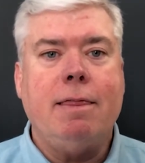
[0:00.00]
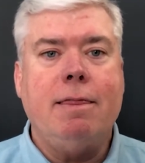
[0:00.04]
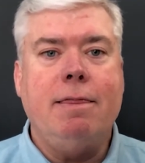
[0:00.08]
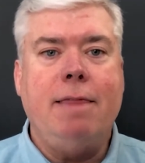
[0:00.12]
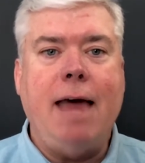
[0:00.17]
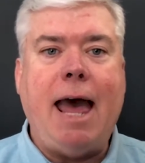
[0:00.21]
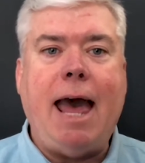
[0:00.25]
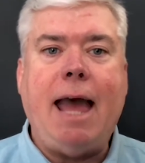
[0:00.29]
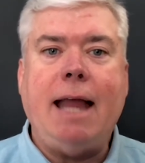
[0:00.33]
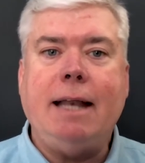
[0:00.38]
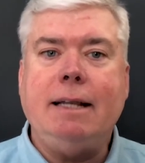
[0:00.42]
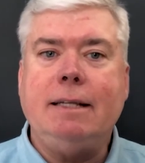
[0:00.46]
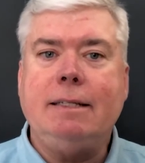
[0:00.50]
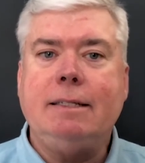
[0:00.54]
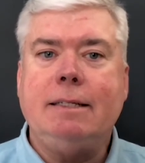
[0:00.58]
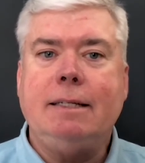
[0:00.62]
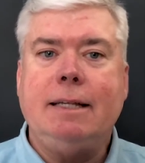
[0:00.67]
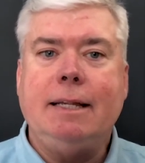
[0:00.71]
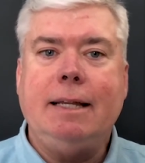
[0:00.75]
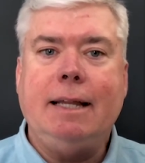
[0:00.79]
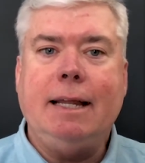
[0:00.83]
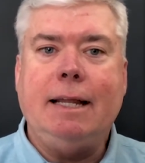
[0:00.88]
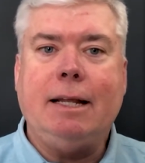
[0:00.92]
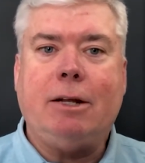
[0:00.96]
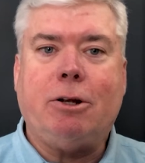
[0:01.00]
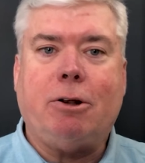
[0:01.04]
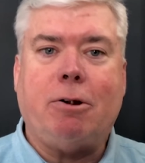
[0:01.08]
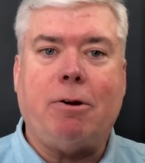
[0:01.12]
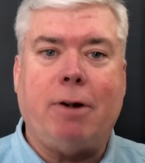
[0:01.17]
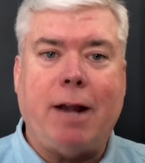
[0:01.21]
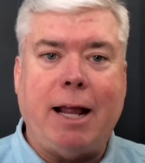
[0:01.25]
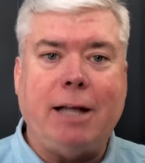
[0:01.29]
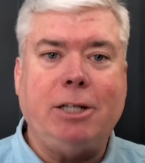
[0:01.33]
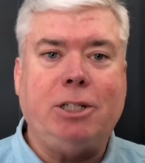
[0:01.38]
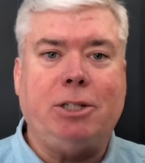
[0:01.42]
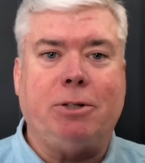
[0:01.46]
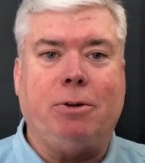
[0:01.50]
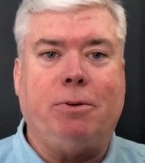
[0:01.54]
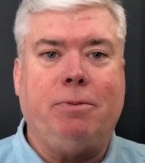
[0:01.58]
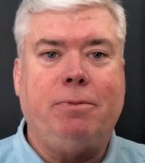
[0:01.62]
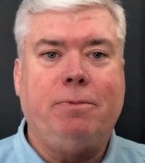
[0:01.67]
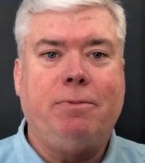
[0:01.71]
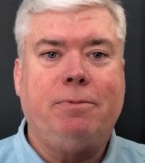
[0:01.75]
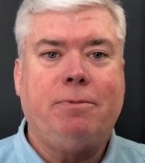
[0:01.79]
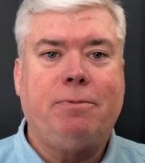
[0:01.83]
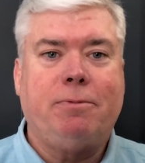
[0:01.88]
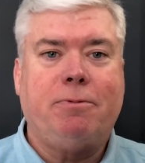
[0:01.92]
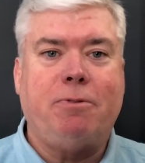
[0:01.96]
That credential
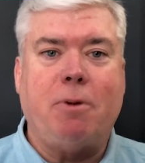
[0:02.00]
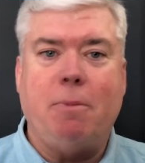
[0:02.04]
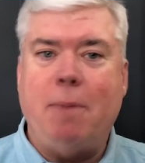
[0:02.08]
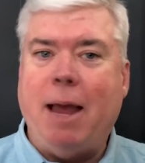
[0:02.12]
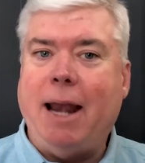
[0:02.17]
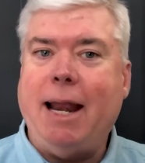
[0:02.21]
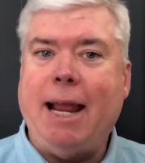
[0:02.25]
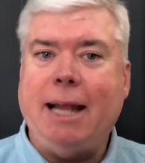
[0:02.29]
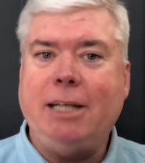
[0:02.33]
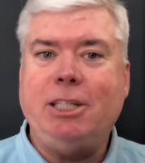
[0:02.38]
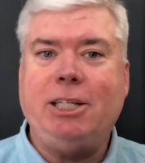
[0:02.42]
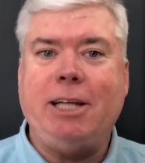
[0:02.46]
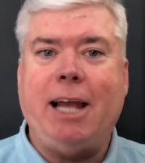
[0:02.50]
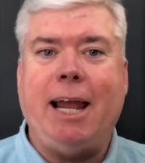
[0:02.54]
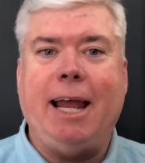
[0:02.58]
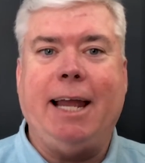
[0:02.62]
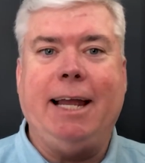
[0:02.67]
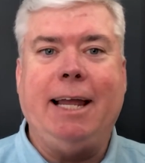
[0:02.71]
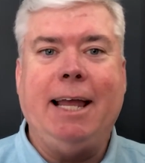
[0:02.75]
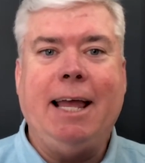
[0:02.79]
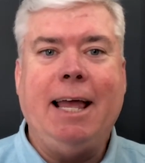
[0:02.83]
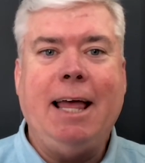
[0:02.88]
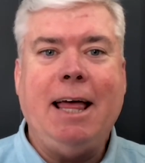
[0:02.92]
from NHA